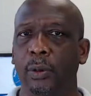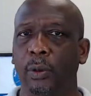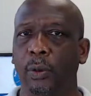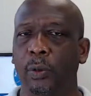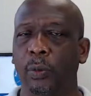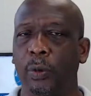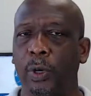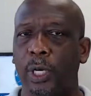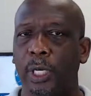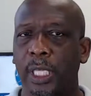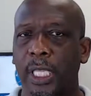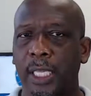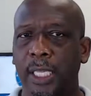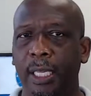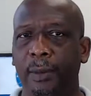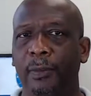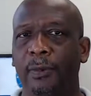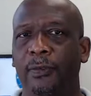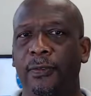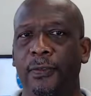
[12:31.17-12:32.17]
where they
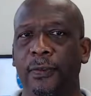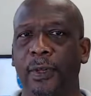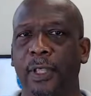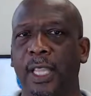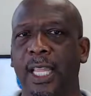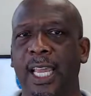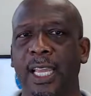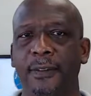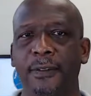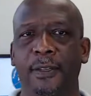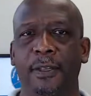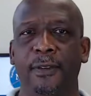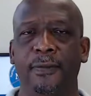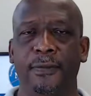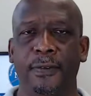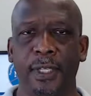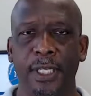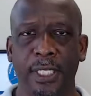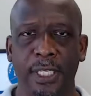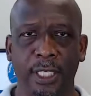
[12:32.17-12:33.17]
come in for a LiveScan
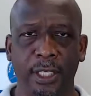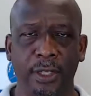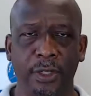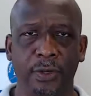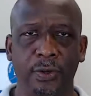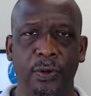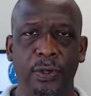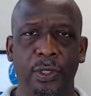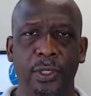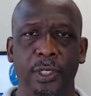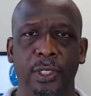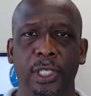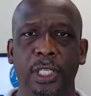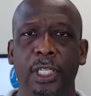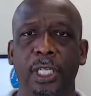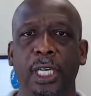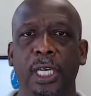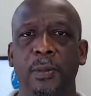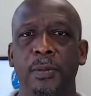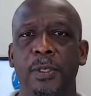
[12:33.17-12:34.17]
for the state of Georgia, and you
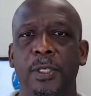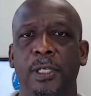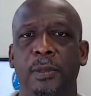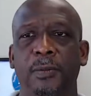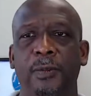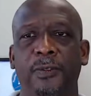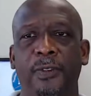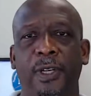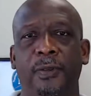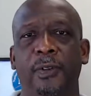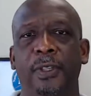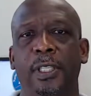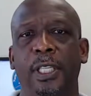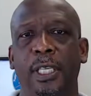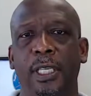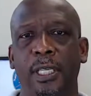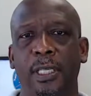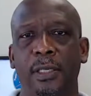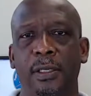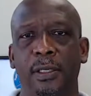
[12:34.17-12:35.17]
can upsell them for
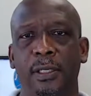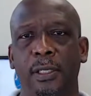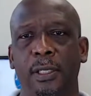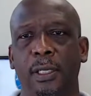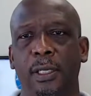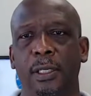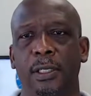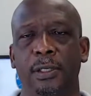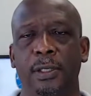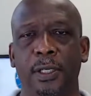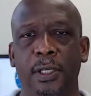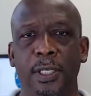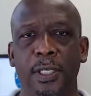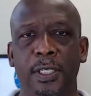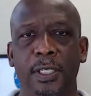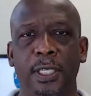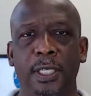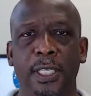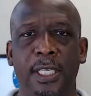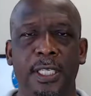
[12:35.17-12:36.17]
everything else. So you can
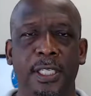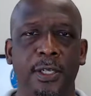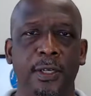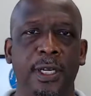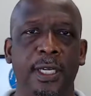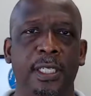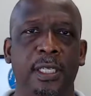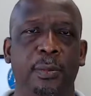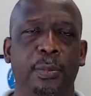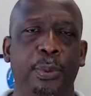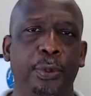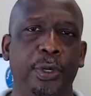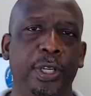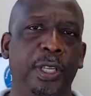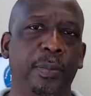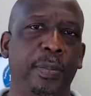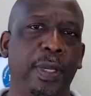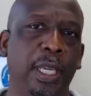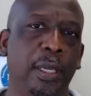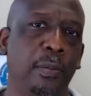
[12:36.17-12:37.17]
see this here as a
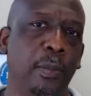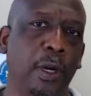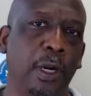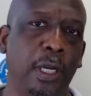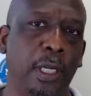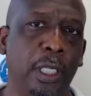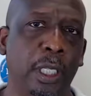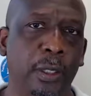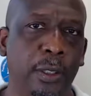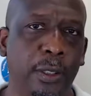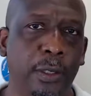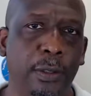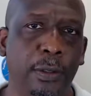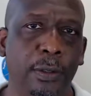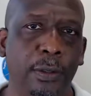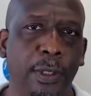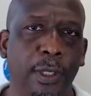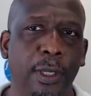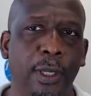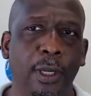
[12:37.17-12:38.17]
prepaid marketing
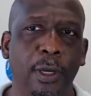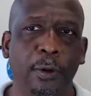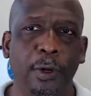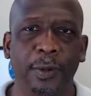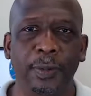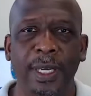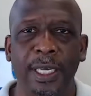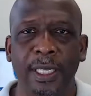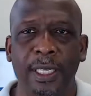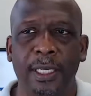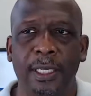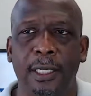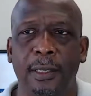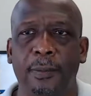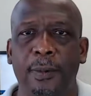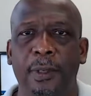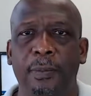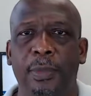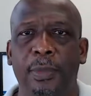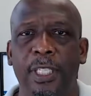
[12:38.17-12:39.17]
tool where you might get a
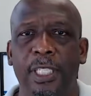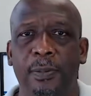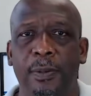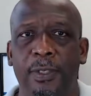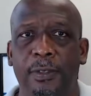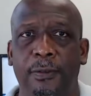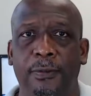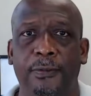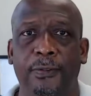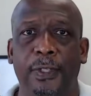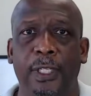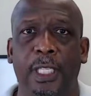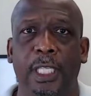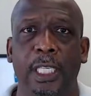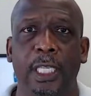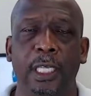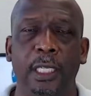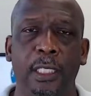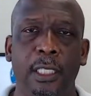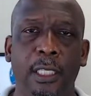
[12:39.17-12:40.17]
couple of bucks, but it's a free
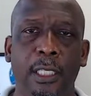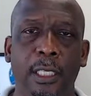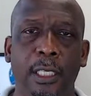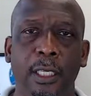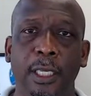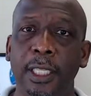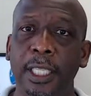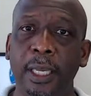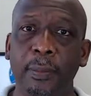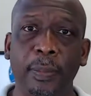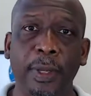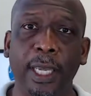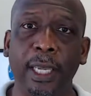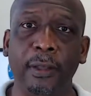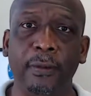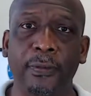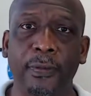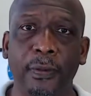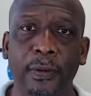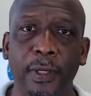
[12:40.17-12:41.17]
lead. You're not
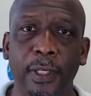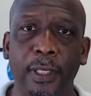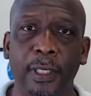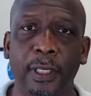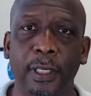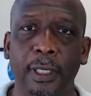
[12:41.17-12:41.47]
paying for it.